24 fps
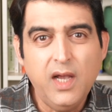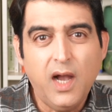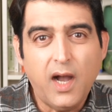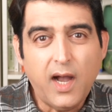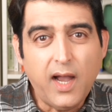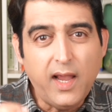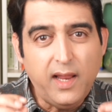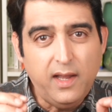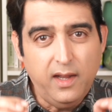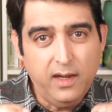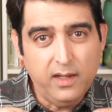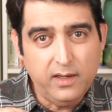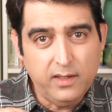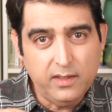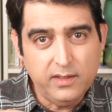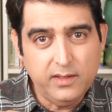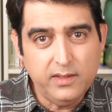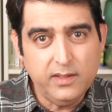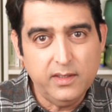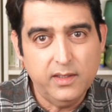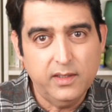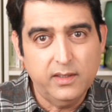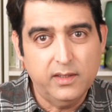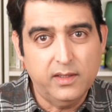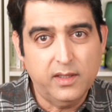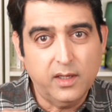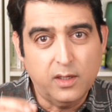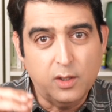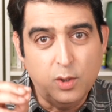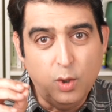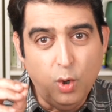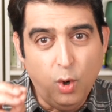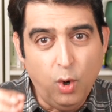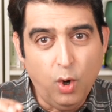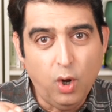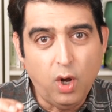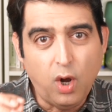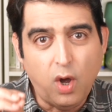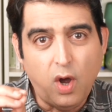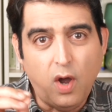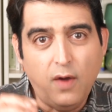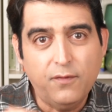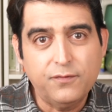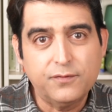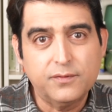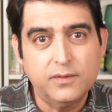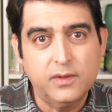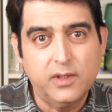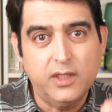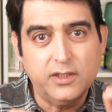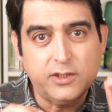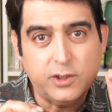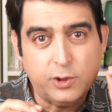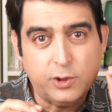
I learned the goal of the